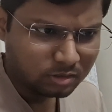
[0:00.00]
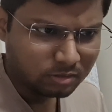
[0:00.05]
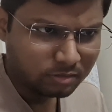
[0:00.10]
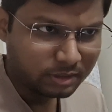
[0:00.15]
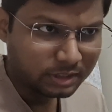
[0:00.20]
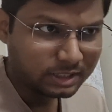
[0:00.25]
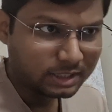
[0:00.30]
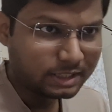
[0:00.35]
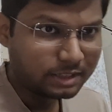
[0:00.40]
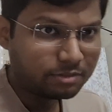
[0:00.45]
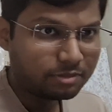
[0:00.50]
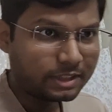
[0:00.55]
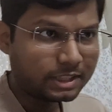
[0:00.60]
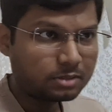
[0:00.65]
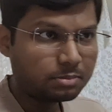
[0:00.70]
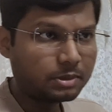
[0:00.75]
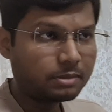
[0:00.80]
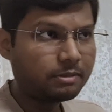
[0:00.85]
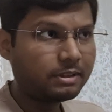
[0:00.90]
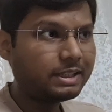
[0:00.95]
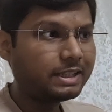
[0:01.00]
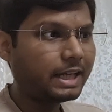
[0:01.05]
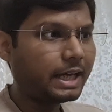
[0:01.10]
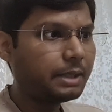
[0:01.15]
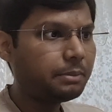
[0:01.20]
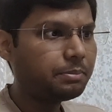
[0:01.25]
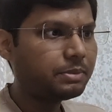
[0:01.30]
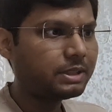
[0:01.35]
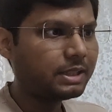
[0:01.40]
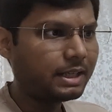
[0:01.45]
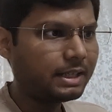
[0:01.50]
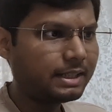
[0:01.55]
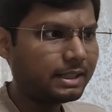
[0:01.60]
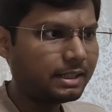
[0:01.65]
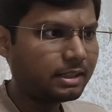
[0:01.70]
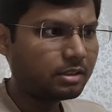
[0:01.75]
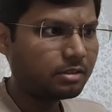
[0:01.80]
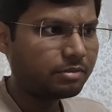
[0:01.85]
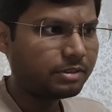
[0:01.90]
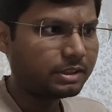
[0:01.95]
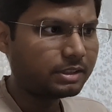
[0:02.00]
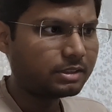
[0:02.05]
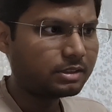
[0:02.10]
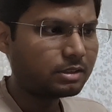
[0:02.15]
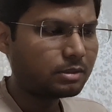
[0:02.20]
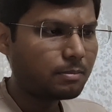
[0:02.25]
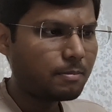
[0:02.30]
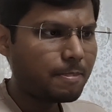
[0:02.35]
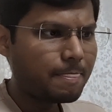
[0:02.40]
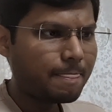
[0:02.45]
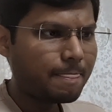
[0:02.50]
What is the difference between types and interface?